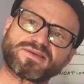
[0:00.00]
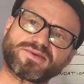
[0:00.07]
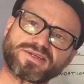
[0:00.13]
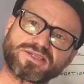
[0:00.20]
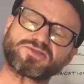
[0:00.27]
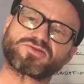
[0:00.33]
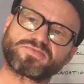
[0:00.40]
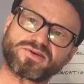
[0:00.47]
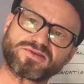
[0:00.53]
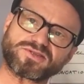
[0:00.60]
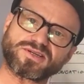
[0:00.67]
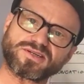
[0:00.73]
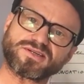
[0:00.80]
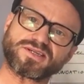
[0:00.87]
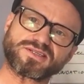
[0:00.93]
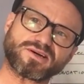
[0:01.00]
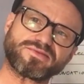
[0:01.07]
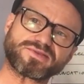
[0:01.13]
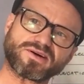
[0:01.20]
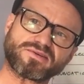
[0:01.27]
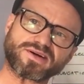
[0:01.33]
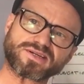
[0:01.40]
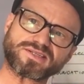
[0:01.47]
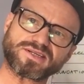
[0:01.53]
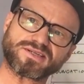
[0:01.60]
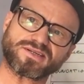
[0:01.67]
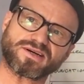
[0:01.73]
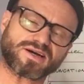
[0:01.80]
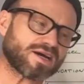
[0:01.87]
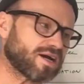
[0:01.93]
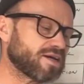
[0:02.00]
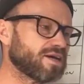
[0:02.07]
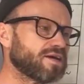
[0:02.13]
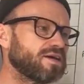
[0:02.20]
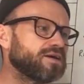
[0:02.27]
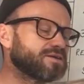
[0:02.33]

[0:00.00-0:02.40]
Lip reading: so my distribution is over-directing, okay?